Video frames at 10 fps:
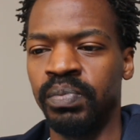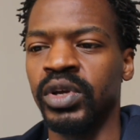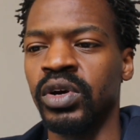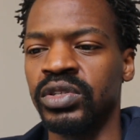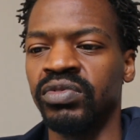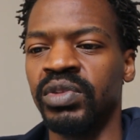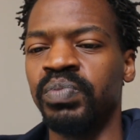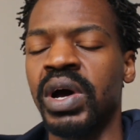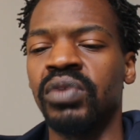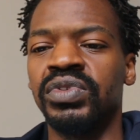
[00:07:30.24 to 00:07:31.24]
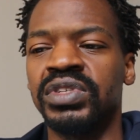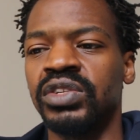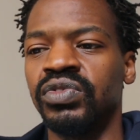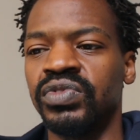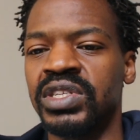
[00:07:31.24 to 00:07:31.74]
because of the boundaries
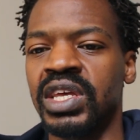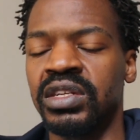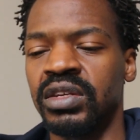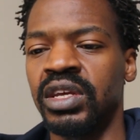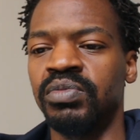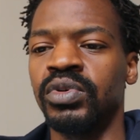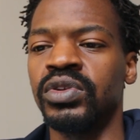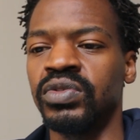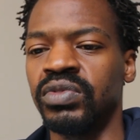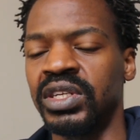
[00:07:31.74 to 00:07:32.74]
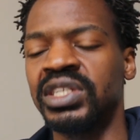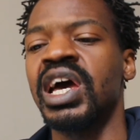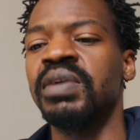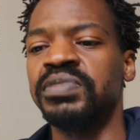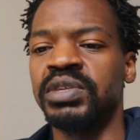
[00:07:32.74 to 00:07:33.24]
that you've set and because of the
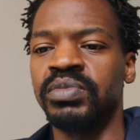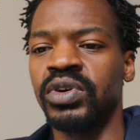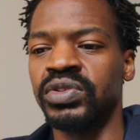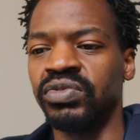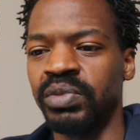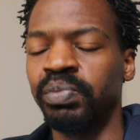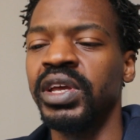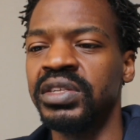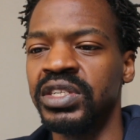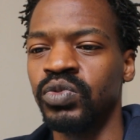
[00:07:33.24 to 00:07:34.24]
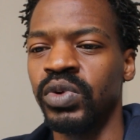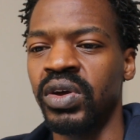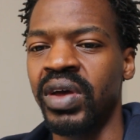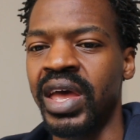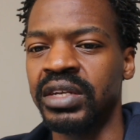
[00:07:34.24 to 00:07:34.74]
times and because of the places where
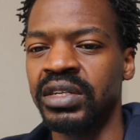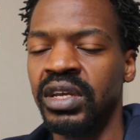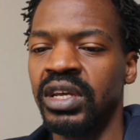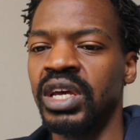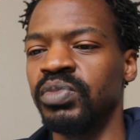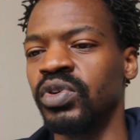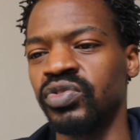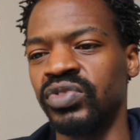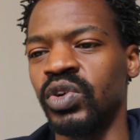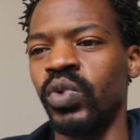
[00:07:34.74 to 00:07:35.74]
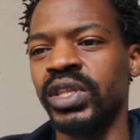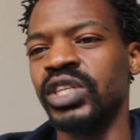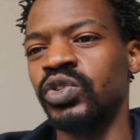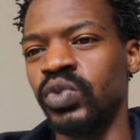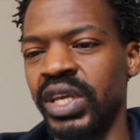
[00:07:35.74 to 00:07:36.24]
you're at and because of the way
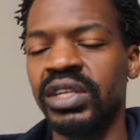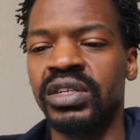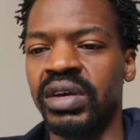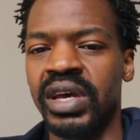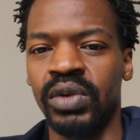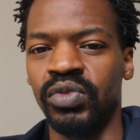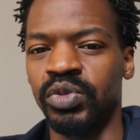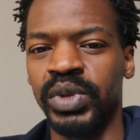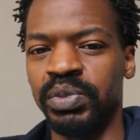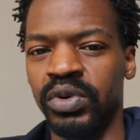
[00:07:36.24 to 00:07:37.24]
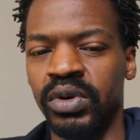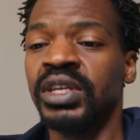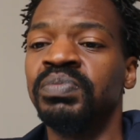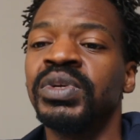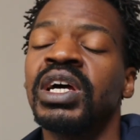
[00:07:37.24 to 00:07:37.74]
that you interact with people,
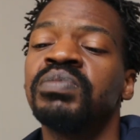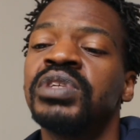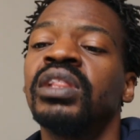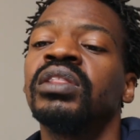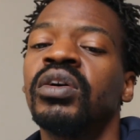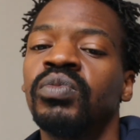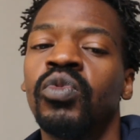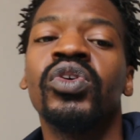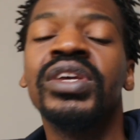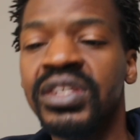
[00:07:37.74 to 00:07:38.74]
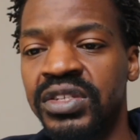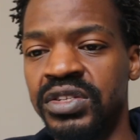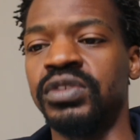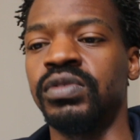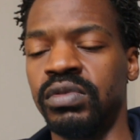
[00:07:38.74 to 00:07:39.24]
it becomes a lot more
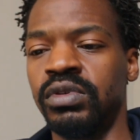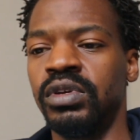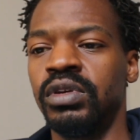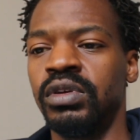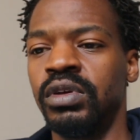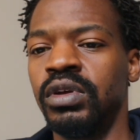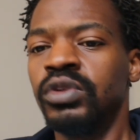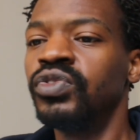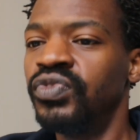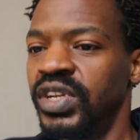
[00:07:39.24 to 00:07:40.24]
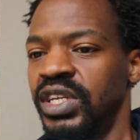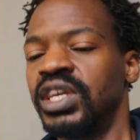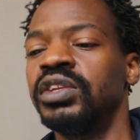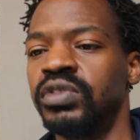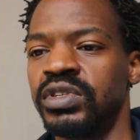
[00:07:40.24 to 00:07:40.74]
easier to
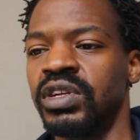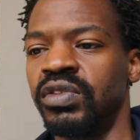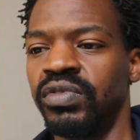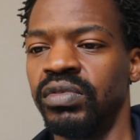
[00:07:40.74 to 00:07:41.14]
vindicate yourself.